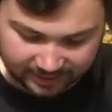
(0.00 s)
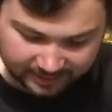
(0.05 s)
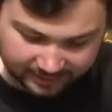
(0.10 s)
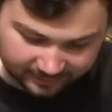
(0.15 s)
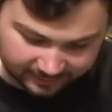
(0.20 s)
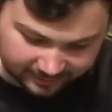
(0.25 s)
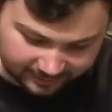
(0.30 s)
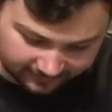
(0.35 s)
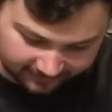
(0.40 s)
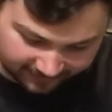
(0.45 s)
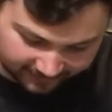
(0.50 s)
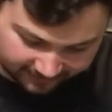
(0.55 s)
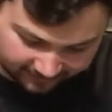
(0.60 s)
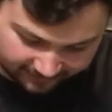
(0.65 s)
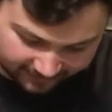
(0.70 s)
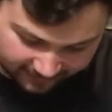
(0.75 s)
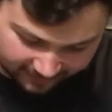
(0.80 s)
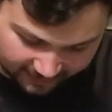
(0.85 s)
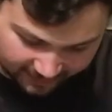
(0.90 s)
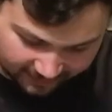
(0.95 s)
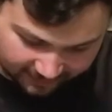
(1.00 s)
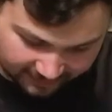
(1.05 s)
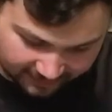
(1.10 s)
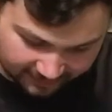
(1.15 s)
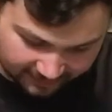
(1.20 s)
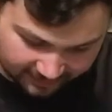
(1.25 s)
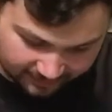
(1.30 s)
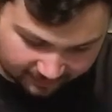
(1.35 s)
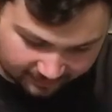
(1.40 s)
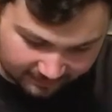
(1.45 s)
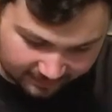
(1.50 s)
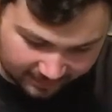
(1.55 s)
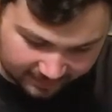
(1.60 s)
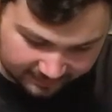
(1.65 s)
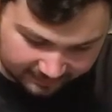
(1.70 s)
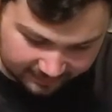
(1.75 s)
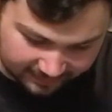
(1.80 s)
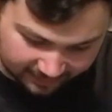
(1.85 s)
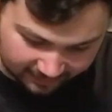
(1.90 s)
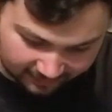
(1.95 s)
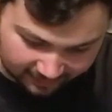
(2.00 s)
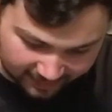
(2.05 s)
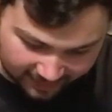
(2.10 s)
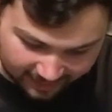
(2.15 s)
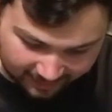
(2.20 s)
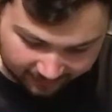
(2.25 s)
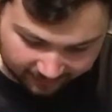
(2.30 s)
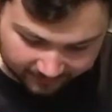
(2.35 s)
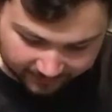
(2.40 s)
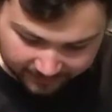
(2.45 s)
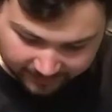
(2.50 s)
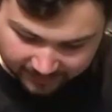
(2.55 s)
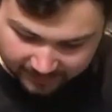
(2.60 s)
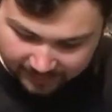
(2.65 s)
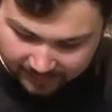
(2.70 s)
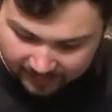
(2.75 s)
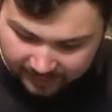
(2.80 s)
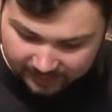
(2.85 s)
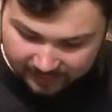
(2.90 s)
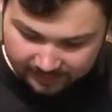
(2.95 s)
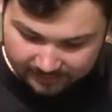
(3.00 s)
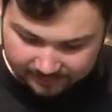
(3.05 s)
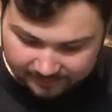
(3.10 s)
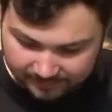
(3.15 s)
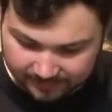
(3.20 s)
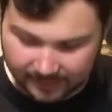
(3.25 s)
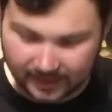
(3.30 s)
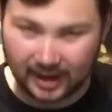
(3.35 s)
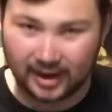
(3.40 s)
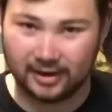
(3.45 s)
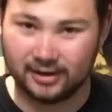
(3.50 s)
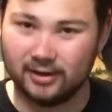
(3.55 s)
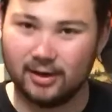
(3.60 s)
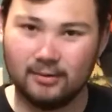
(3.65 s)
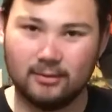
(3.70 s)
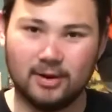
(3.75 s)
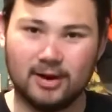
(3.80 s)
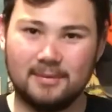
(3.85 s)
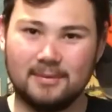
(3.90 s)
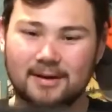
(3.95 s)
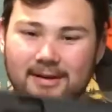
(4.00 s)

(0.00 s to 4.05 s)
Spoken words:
let's see if I can figure out how to get this replacement tail out. I don't know, I'll worry about